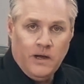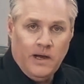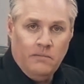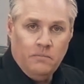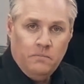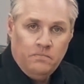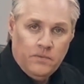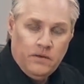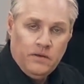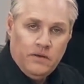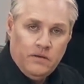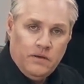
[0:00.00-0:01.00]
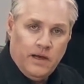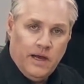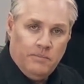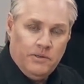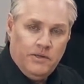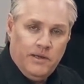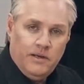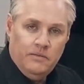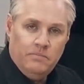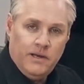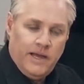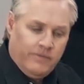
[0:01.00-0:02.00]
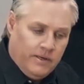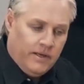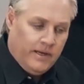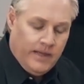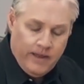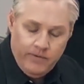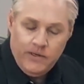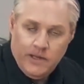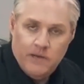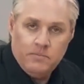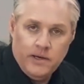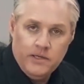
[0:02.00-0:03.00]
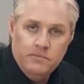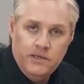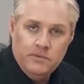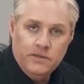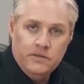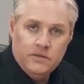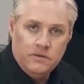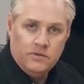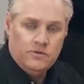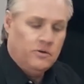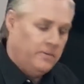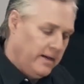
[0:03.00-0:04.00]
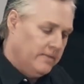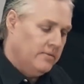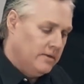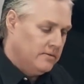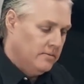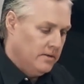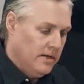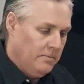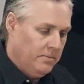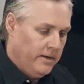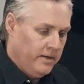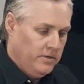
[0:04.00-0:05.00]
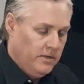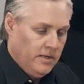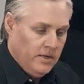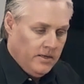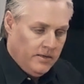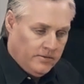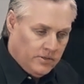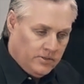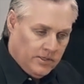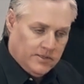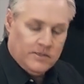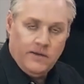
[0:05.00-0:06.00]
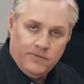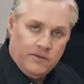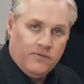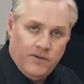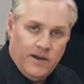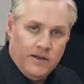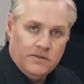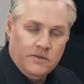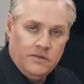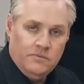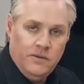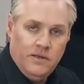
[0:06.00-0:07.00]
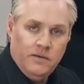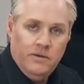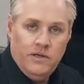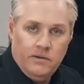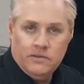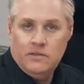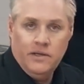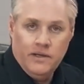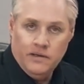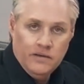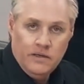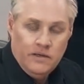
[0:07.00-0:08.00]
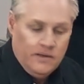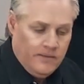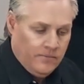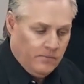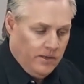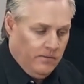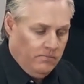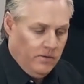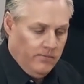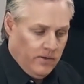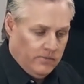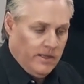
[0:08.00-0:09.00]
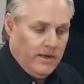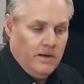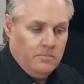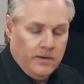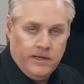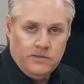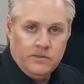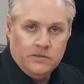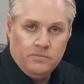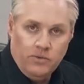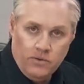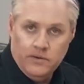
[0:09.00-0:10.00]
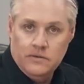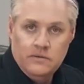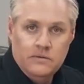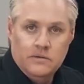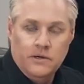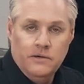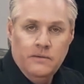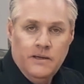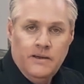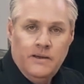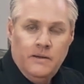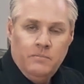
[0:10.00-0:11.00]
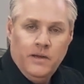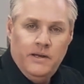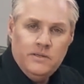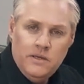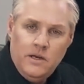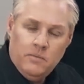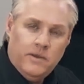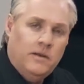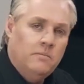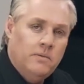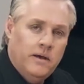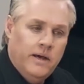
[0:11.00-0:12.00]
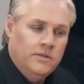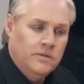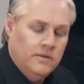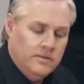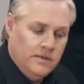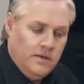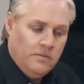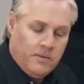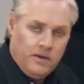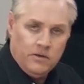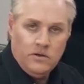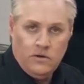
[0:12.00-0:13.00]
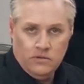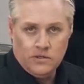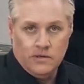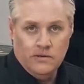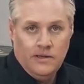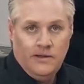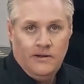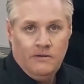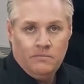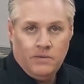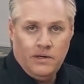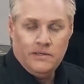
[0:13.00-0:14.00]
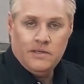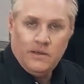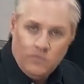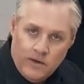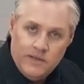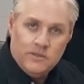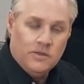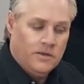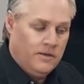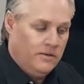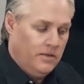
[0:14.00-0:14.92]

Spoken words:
Having the edit page means we can sort of strip out things from the Cut page to just stuff that's fast, because we know it's there. We've got that edit page to support us. So it is an independent page and it's an independent culture, but in some ways the